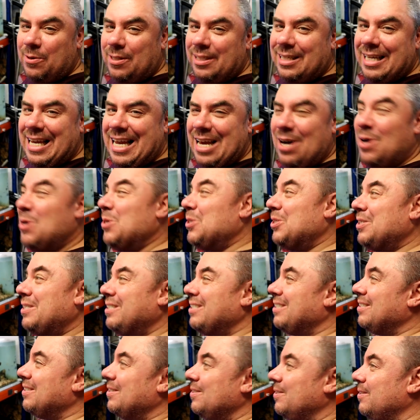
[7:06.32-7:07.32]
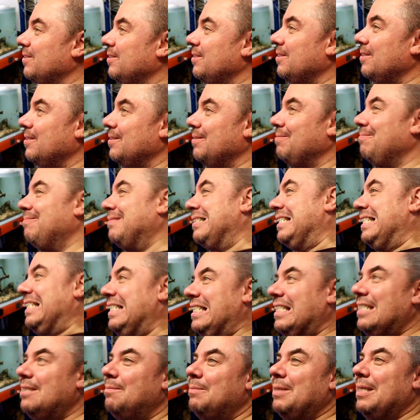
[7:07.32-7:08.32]
want to get Oscars though, so
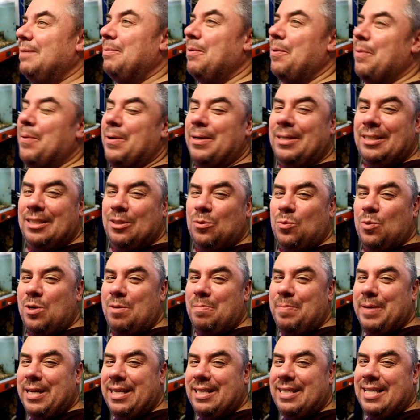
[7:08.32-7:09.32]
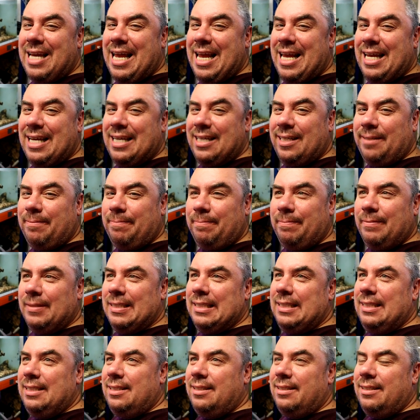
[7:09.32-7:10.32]
no, maybe I want just one big tank.
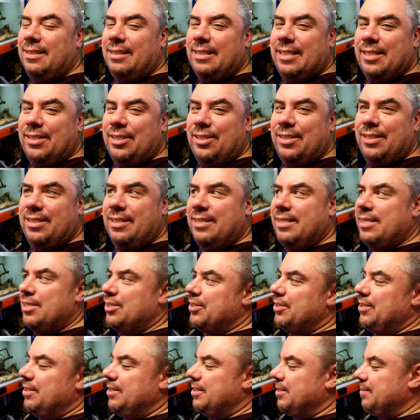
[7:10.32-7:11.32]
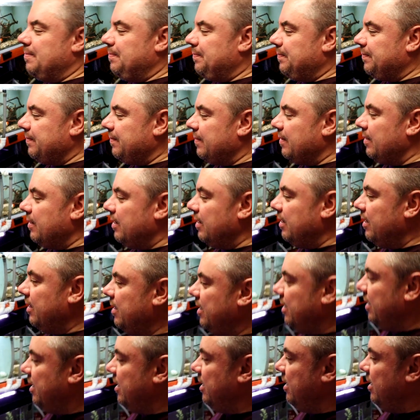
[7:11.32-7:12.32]
Decisions, decisions.
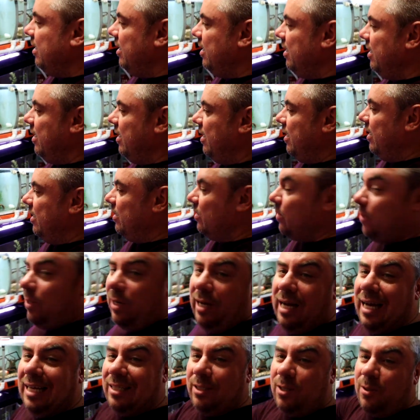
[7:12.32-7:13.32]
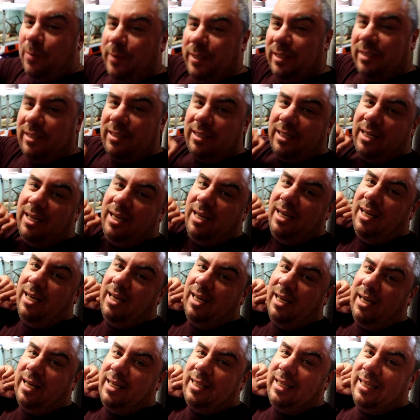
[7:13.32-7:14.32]
So, as always,
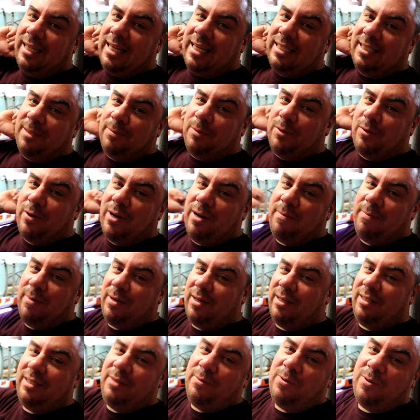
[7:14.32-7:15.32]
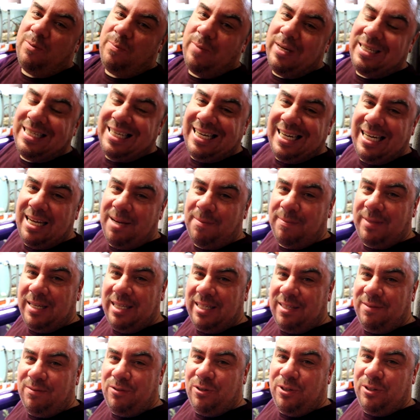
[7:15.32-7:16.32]
click that subscribe button, you won't miss any
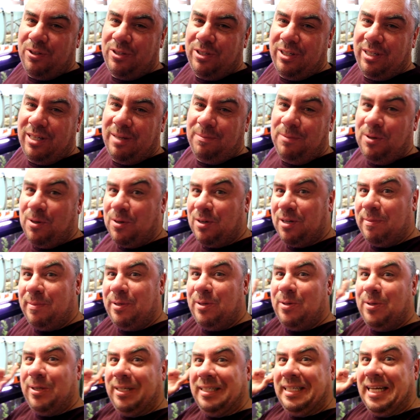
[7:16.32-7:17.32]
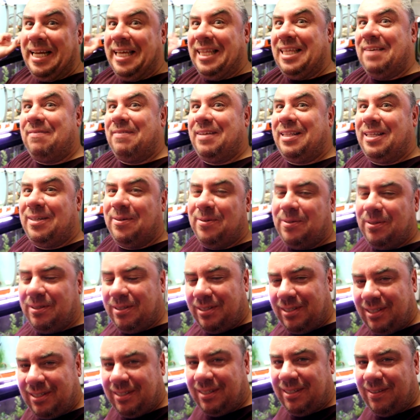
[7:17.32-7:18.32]
updates in future. I'm not going to be doing daily
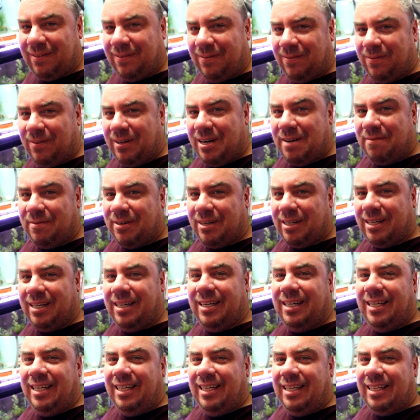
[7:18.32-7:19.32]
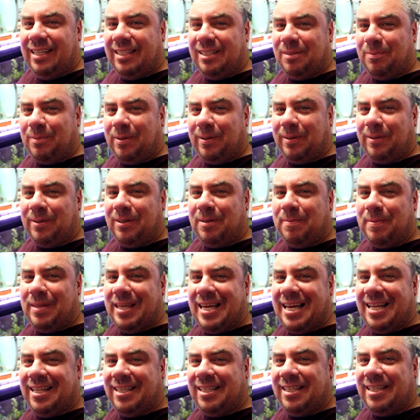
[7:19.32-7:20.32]
videos forever. This is probably going to be
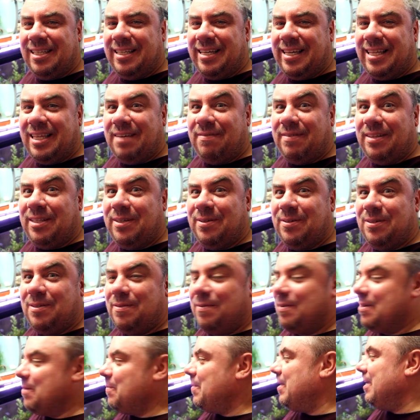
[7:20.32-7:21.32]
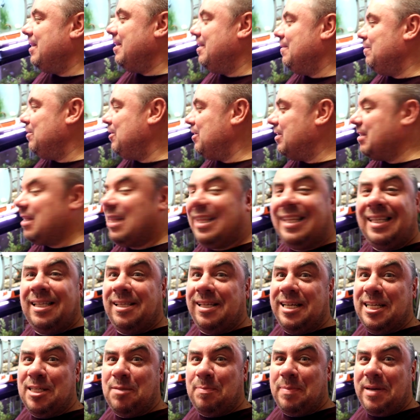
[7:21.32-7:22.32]
the end of the daily videos for a while. It's just a
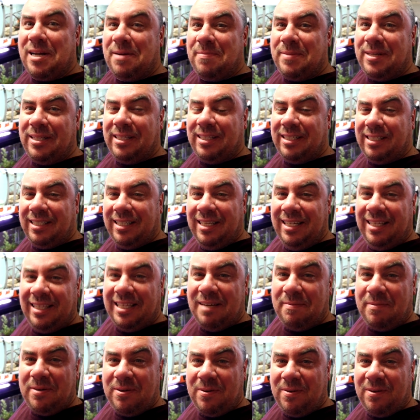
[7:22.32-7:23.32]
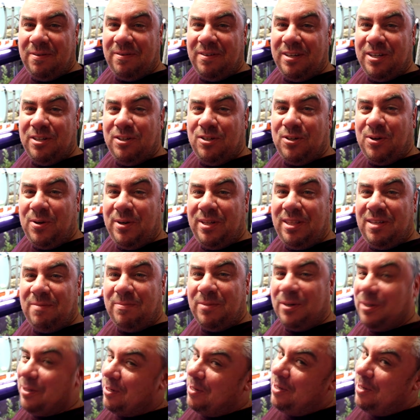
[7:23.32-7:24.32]
little experiment. Let me know if you enjoyed them or